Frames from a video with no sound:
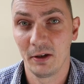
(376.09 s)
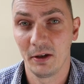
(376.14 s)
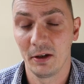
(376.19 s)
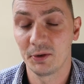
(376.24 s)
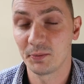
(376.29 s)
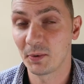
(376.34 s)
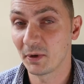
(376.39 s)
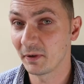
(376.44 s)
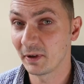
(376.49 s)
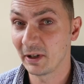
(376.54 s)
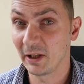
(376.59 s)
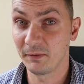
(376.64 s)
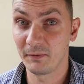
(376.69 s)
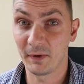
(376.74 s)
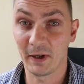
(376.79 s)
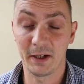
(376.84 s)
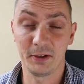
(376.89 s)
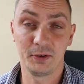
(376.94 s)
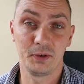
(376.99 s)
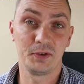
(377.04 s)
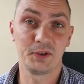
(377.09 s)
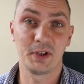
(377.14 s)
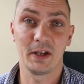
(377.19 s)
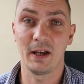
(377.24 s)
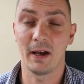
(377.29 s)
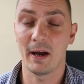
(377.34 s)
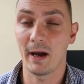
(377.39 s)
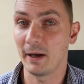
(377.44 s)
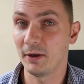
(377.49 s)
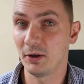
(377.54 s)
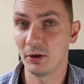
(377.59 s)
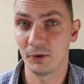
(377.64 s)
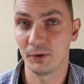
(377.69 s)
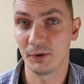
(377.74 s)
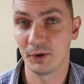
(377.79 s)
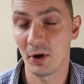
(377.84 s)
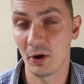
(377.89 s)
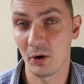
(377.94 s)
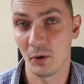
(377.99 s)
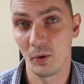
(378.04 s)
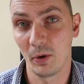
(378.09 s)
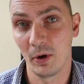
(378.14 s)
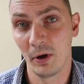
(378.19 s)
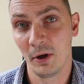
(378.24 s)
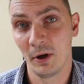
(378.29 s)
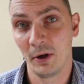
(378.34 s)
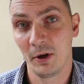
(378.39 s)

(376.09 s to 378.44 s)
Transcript: It's perfectly fine to say, I don't know.